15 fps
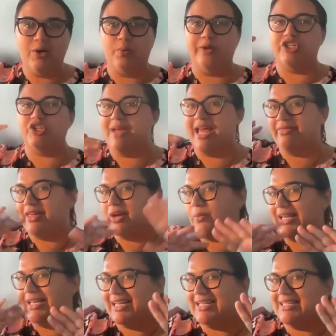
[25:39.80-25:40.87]
which meant that
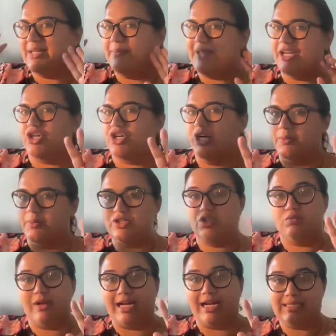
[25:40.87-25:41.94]
we needed to make sure it was
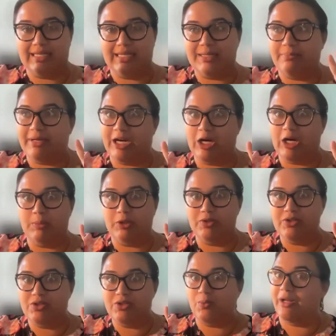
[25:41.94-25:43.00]
directly comparable
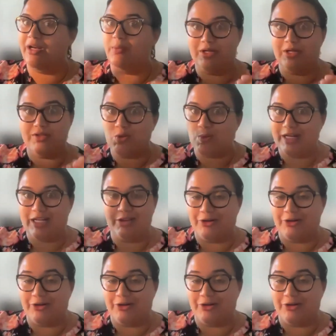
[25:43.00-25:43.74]
to what it was 20,